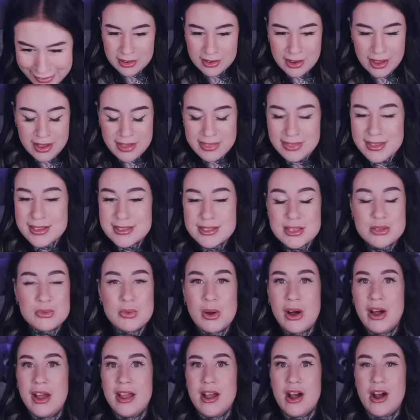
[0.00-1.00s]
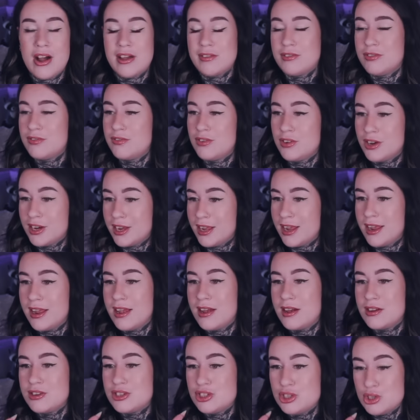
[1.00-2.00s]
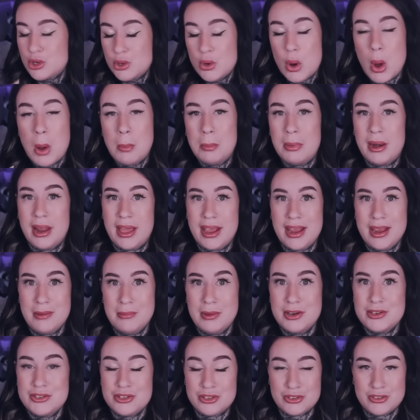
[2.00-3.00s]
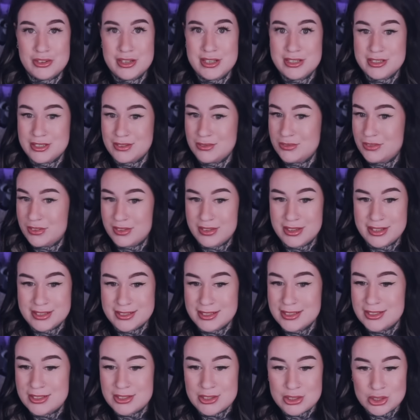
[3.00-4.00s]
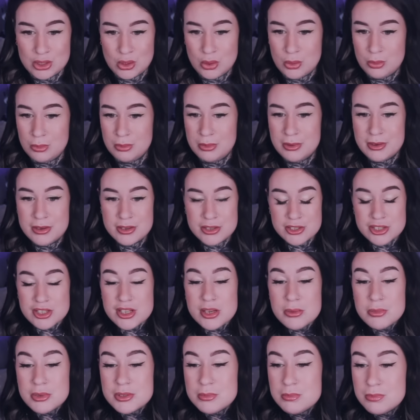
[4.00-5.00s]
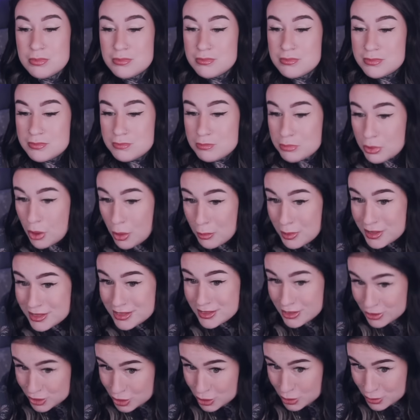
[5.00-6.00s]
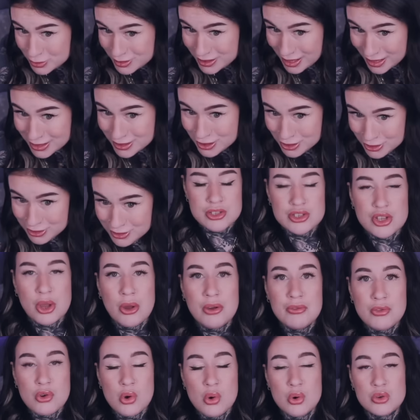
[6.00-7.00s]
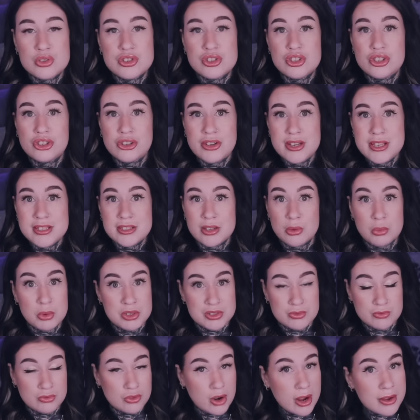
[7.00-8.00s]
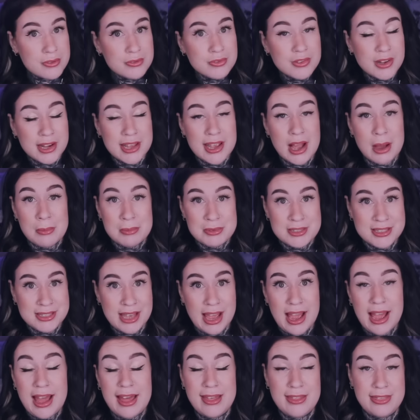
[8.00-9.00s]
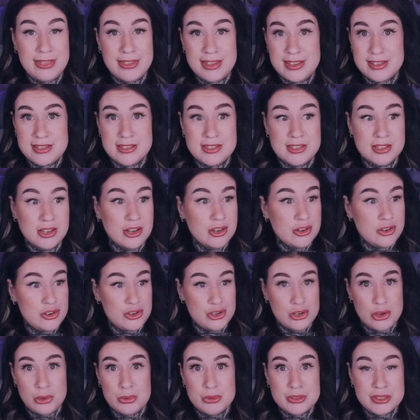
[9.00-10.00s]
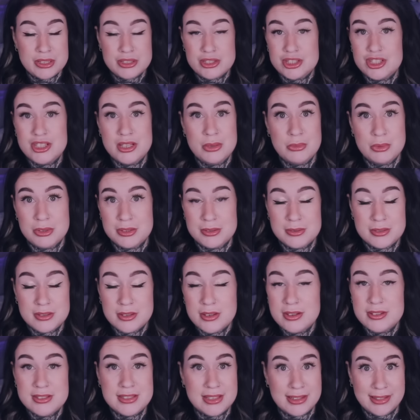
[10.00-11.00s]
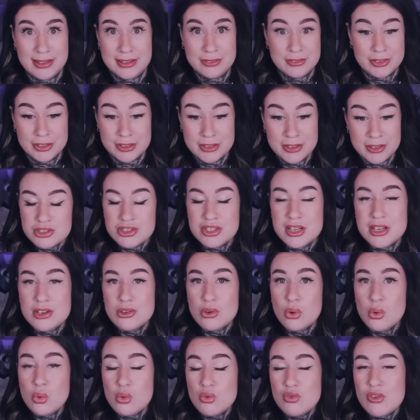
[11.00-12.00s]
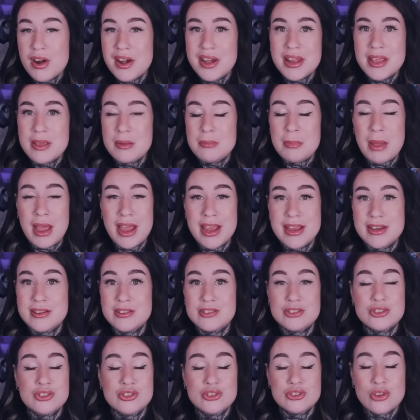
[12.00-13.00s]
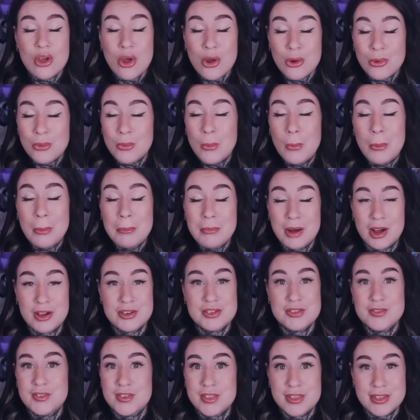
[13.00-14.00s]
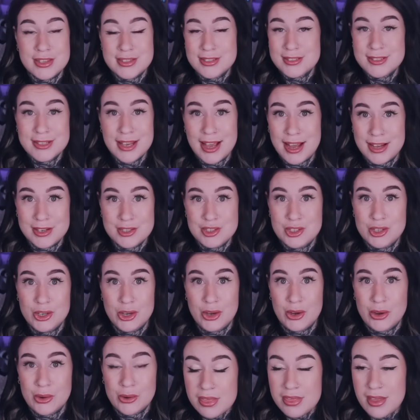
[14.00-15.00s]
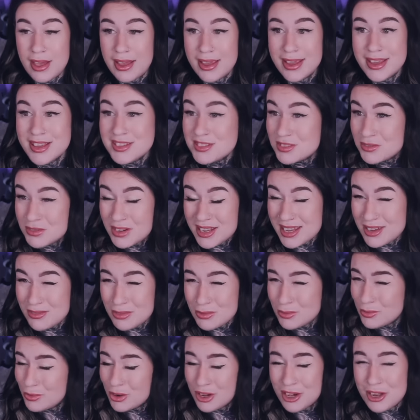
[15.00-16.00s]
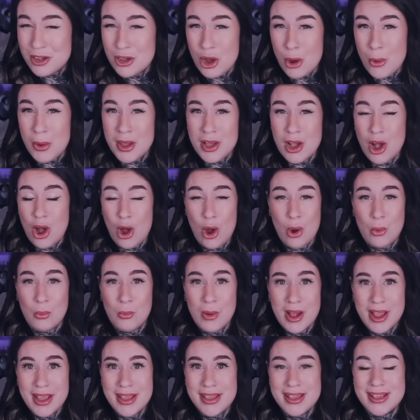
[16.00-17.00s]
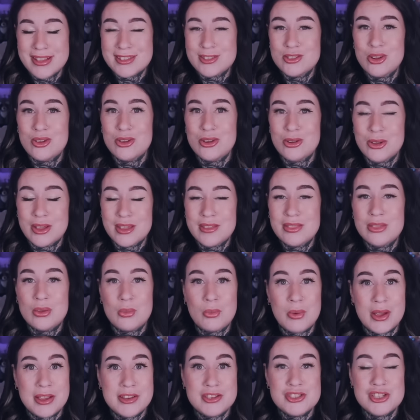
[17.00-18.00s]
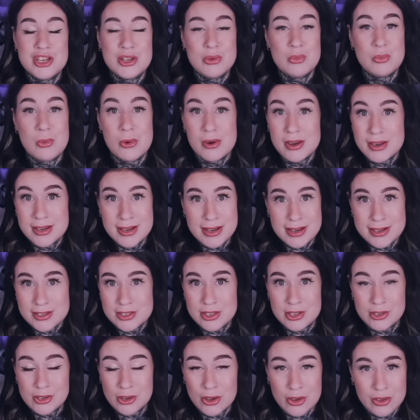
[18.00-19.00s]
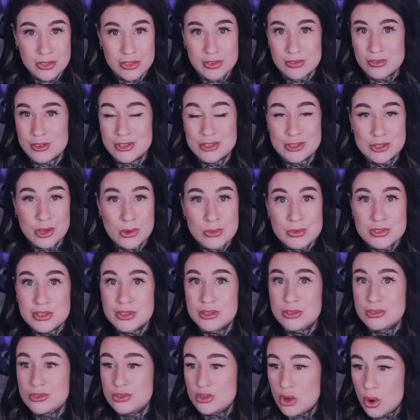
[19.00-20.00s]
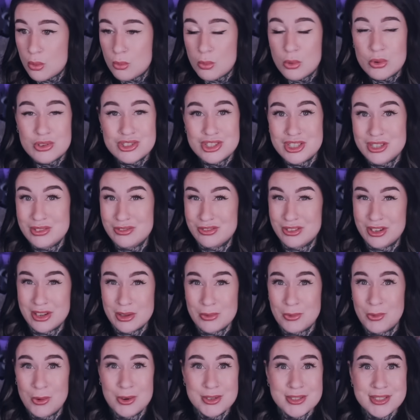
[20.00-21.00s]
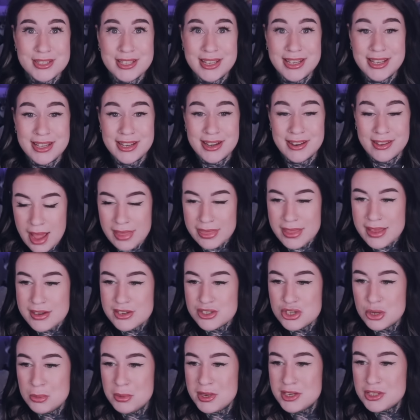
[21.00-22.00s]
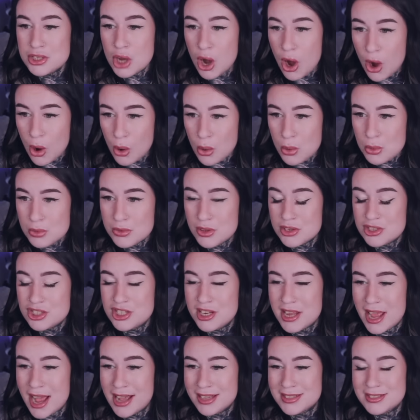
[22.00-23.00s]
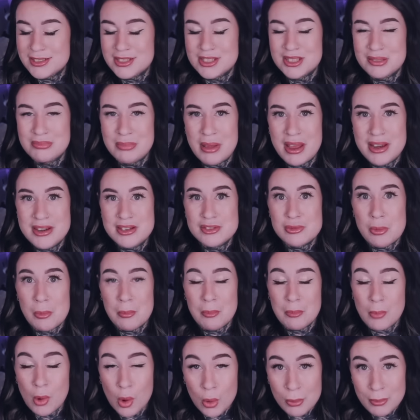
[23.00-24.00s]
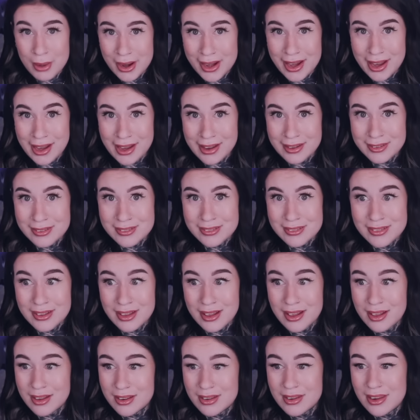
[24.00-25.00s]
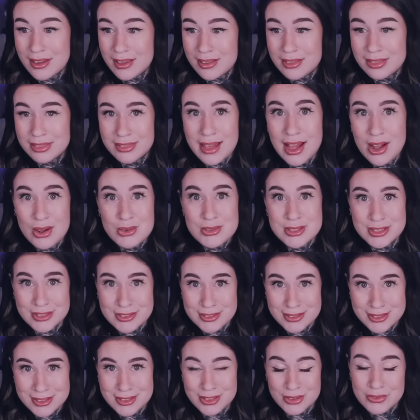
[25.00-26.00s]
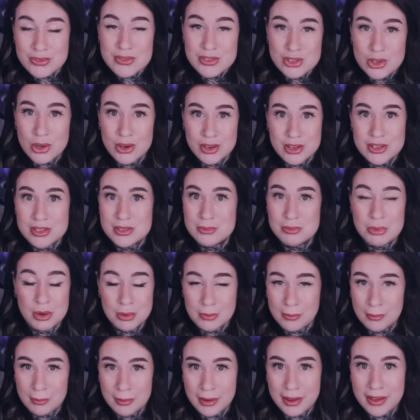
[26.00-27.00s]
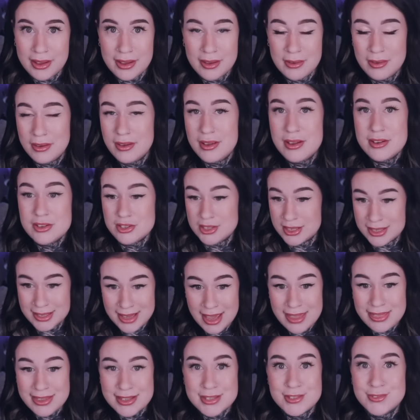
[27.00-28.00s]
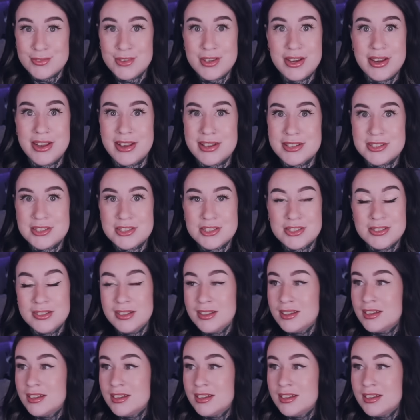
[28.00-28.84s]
Like, this is why I fully do not blame Teresa for this at all, because she was promised the two sessions. So of course, Teresa was rightfully upset at this news that she was delivered. She had already paid so much for this tattoo that isn't even really going her way. It's not looking the way she wanted it to look. The results are not what she really wanted. And then to be told that she has to spend more money, like thousands of dollars probably, to get this finished.